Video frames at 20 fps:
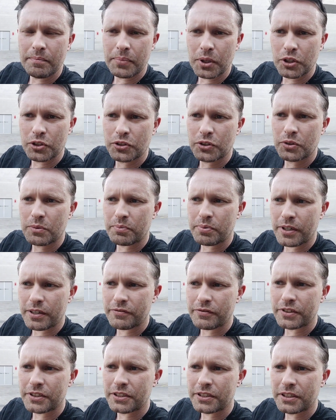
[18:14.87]
personal
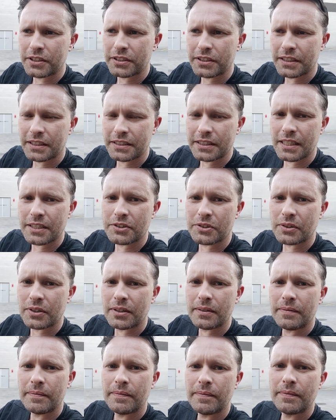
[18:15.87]
preferences, etc.
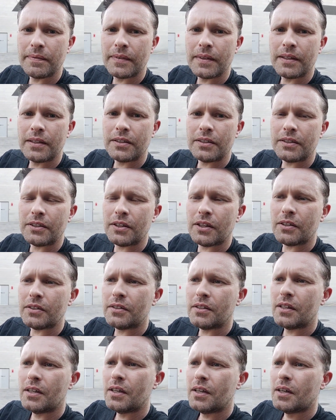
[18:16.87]
You know?
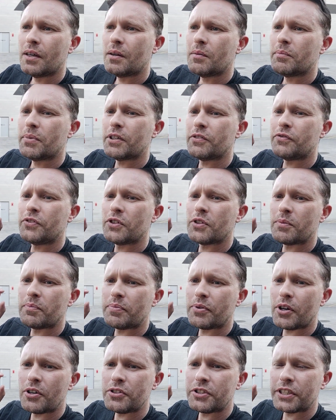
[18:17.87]
But if you're
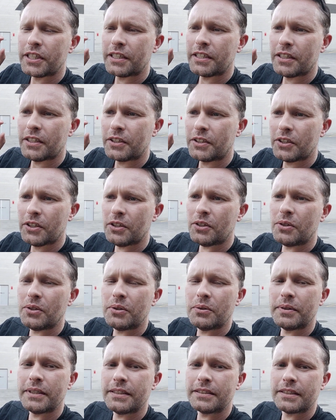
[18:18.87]
approaching a girl
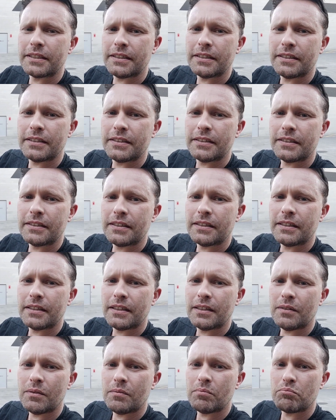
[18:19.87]
who is
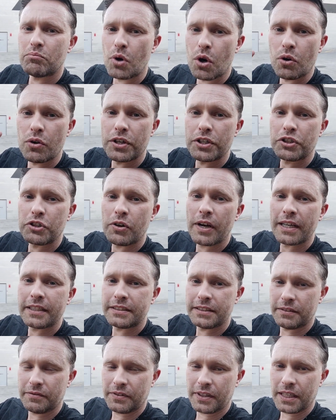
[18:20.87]
more
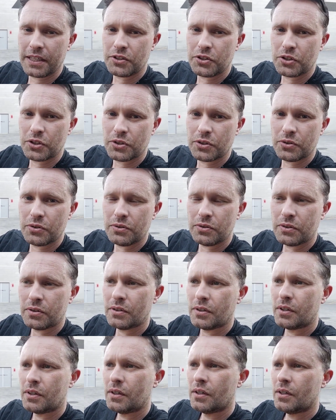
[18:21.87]
attractive than you,
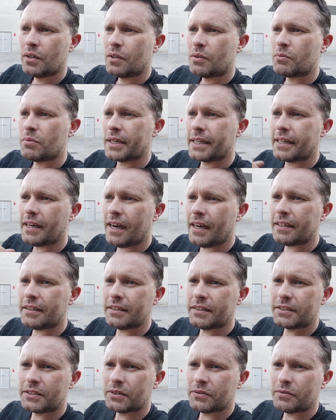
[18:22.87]

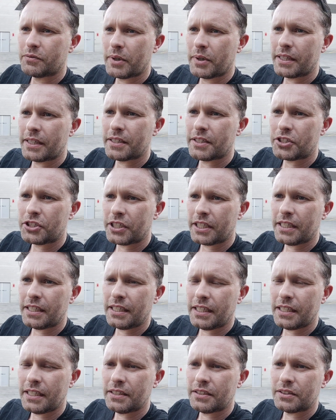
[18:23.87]
regardless of whether she
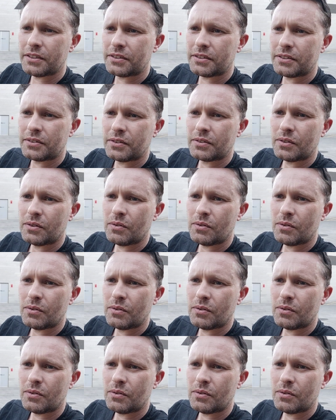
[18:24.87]
is